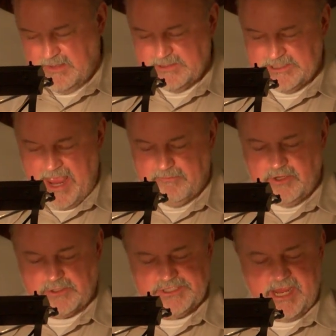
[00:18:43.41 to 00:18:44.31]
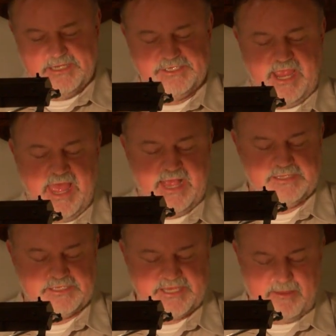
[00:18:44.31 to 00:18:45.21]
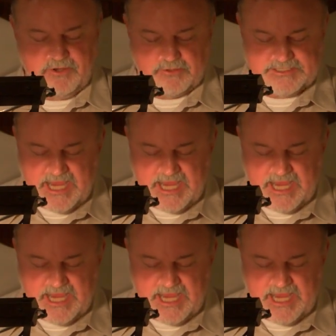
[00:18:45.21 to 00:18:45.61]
Samuel Jakes and Samuel